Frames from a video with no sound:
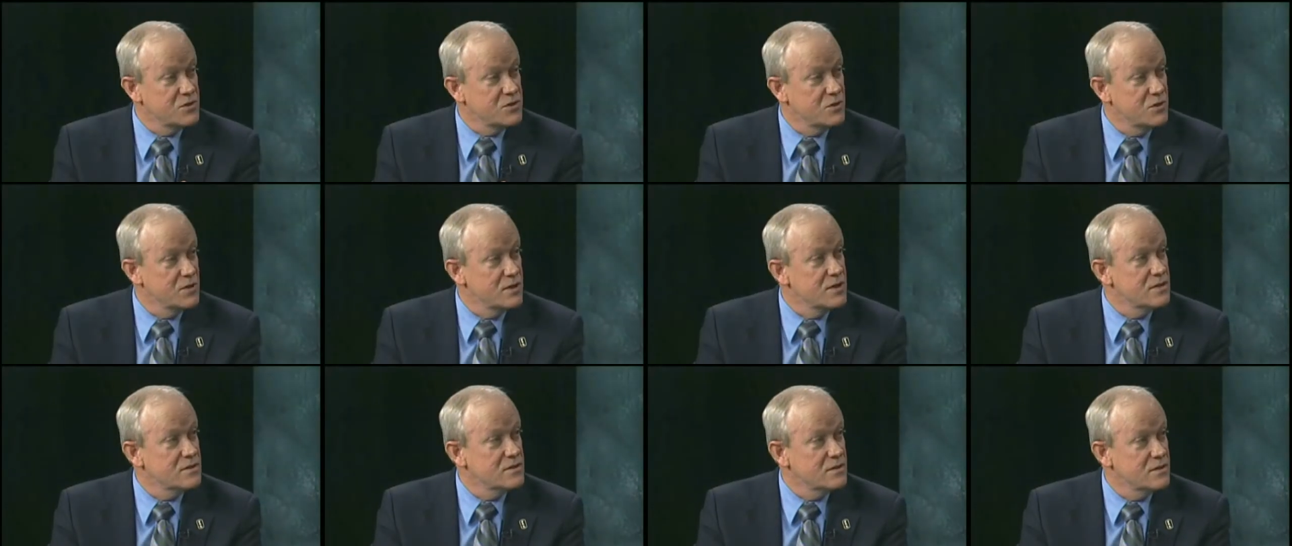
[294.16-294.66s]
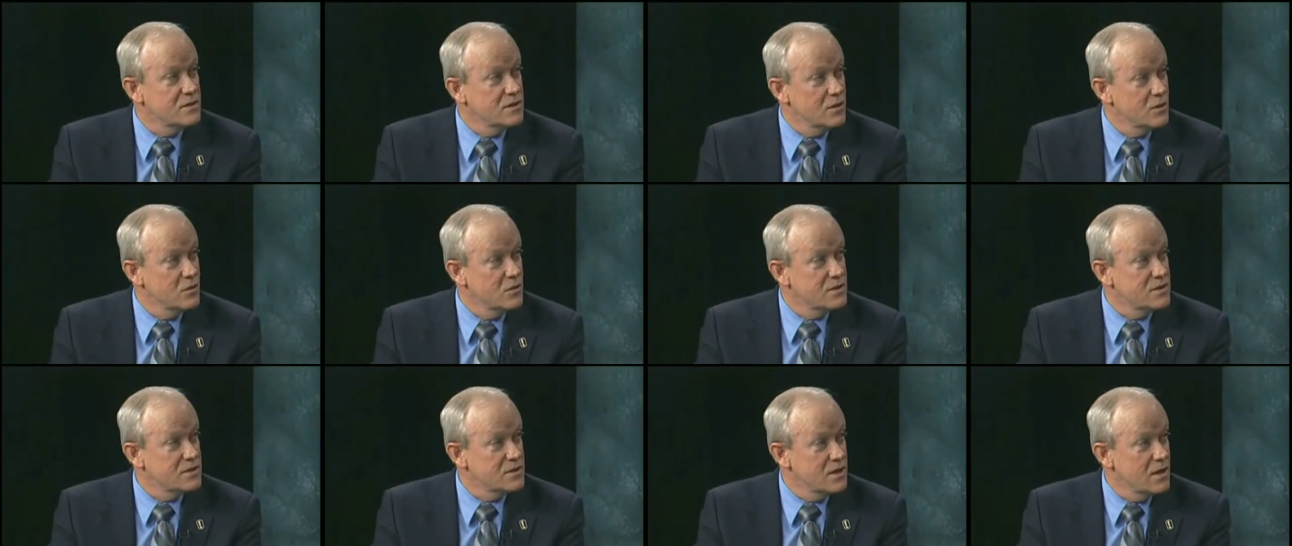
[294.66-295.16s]
certainly isn't the
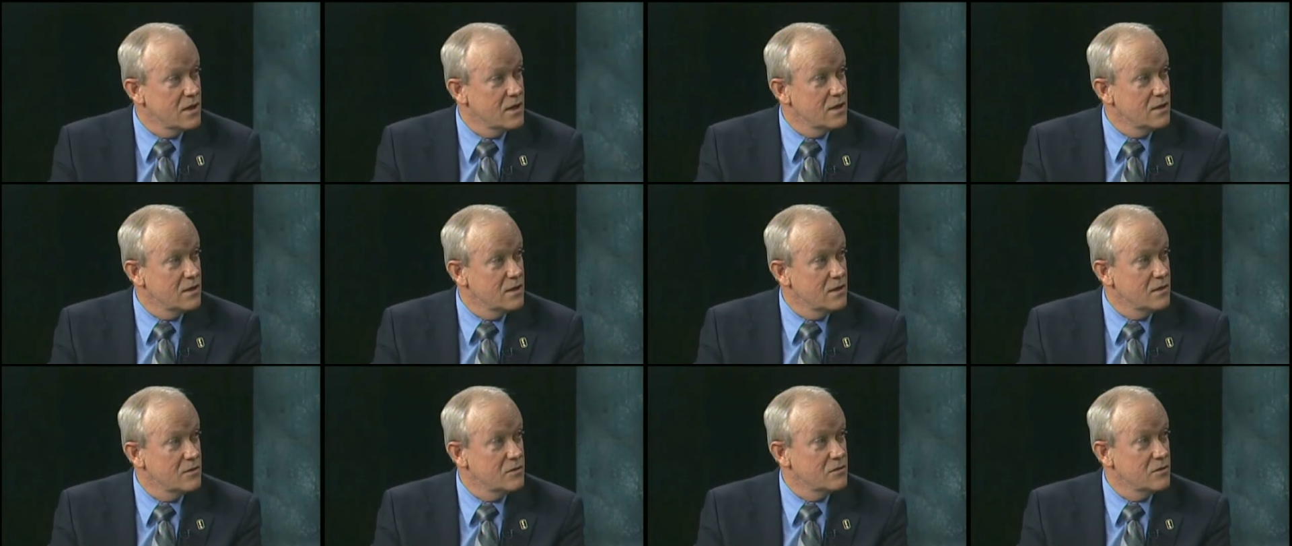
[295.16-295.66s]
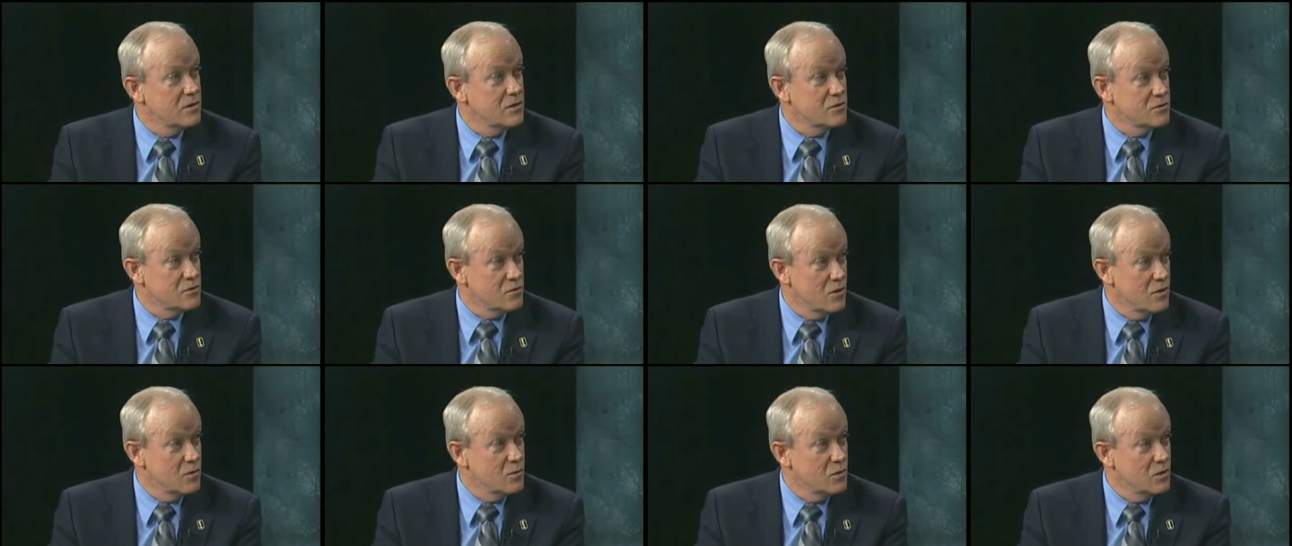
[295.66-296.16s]
only state in
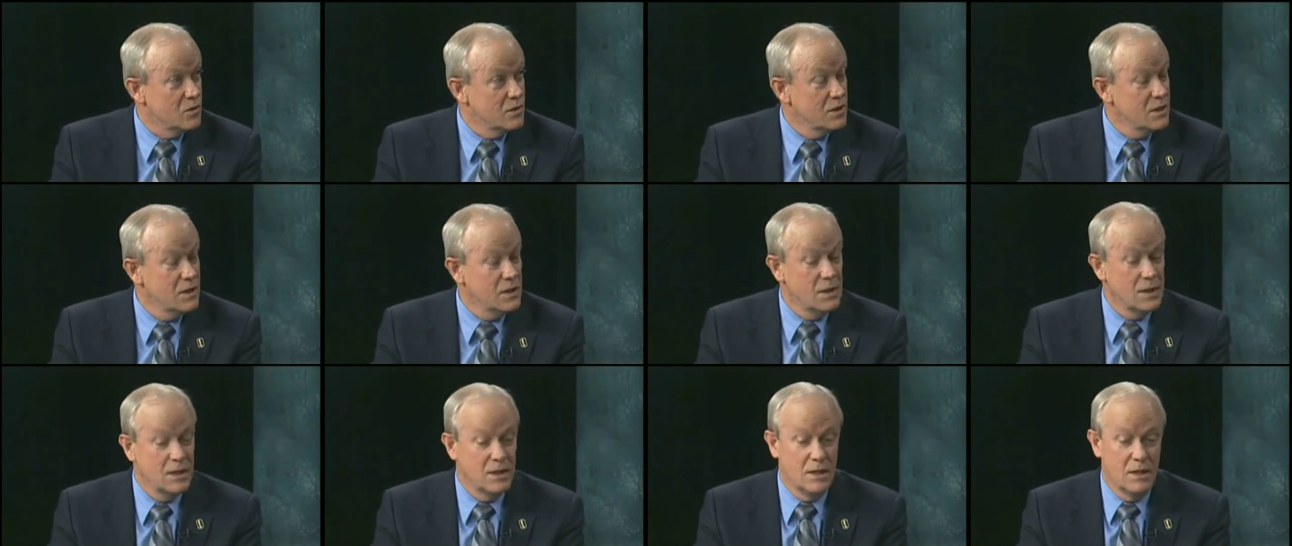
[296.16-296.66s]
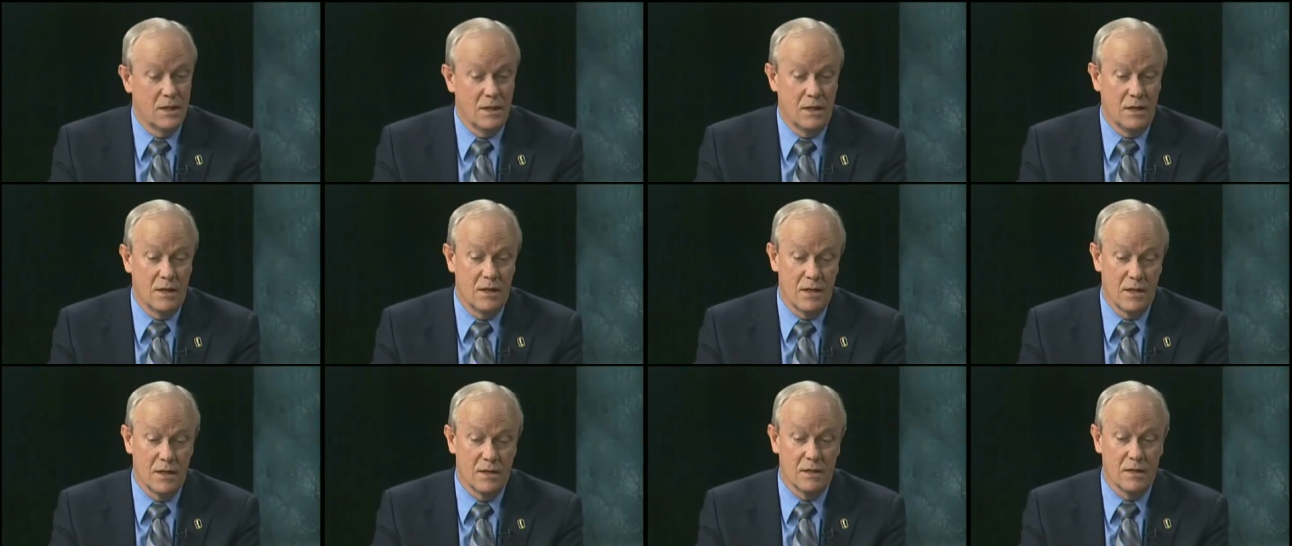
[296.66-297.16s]
trouble,
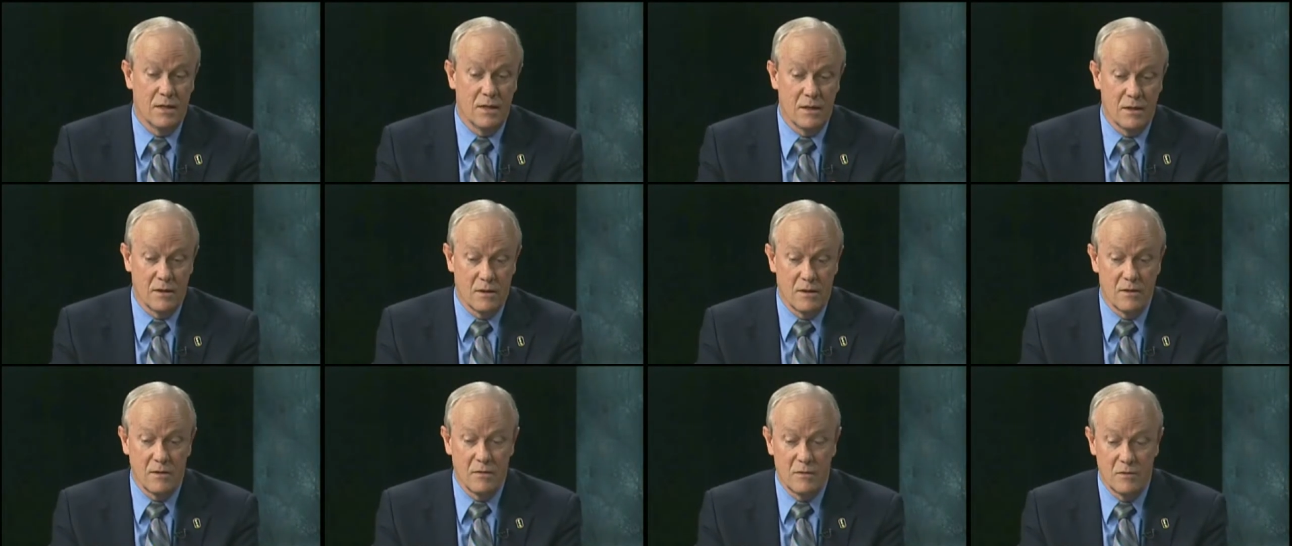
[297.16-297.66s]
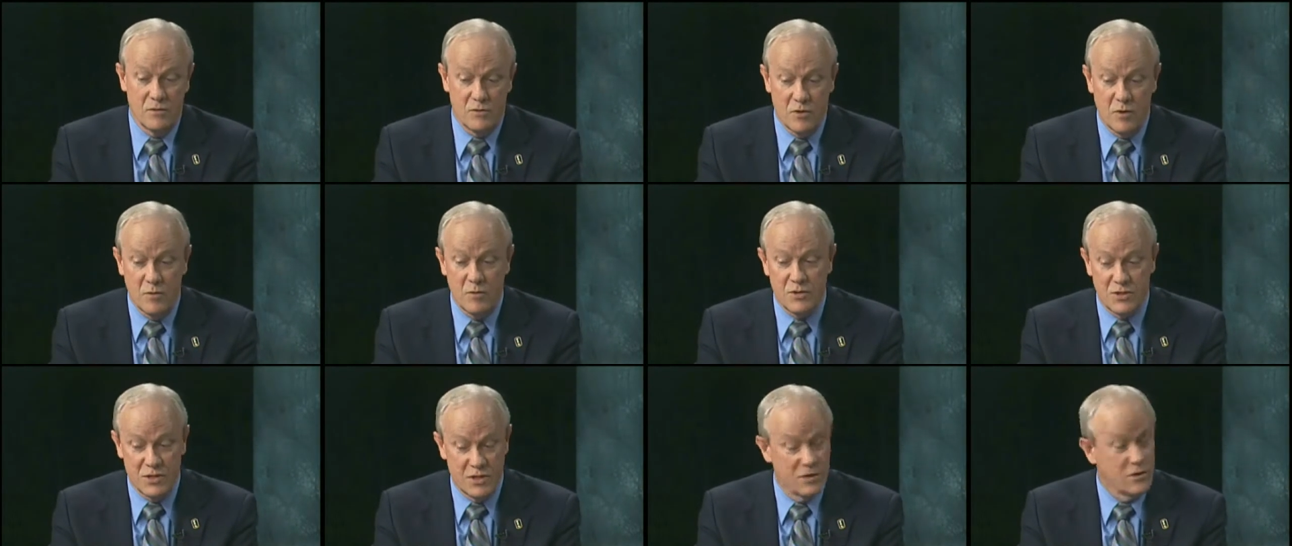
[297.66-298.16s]
and the
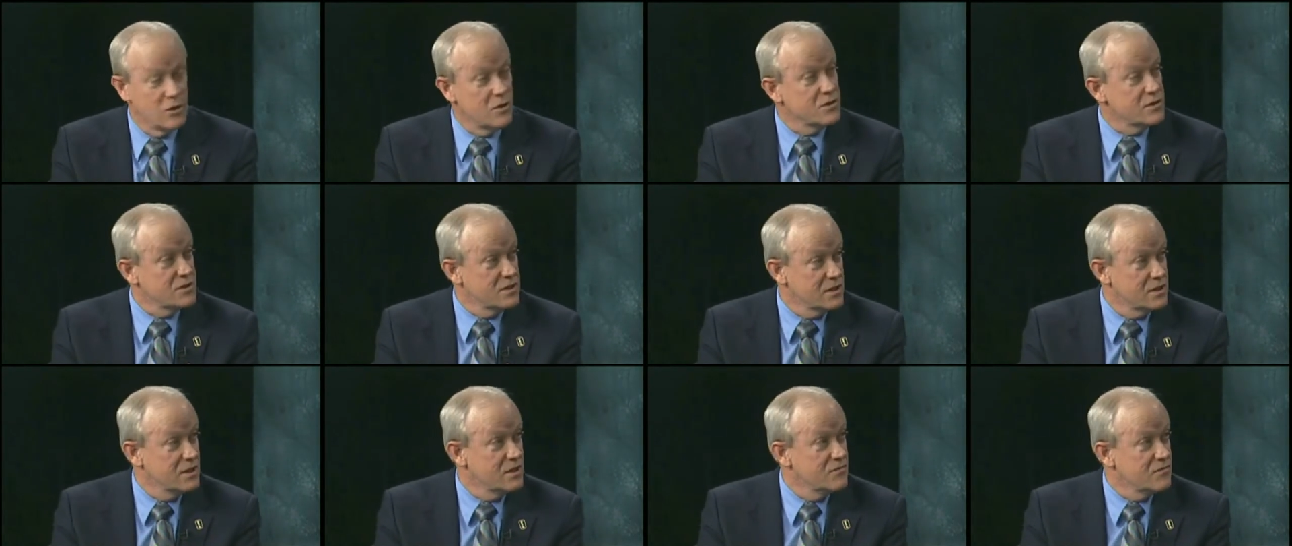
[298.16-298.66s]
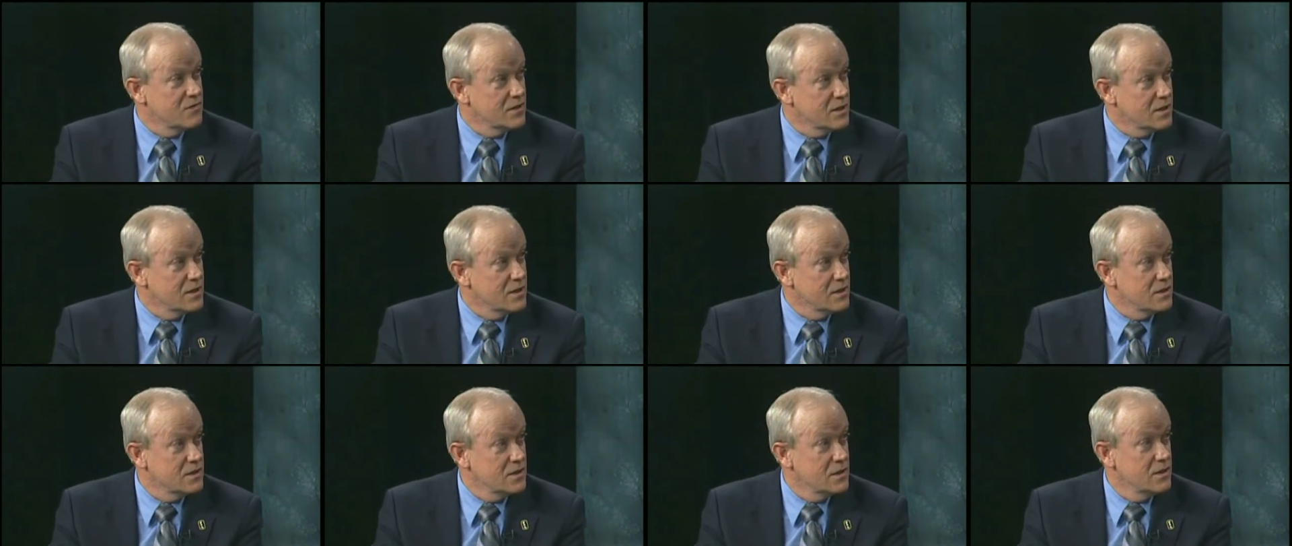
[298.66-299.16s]
troubles here are
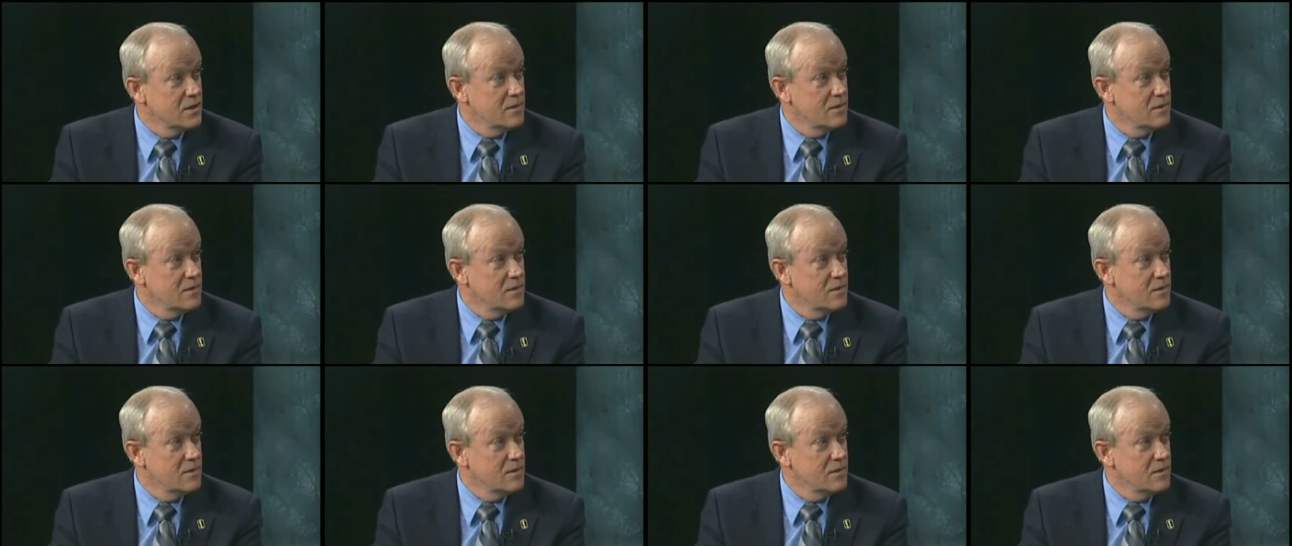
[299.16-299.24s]
significant.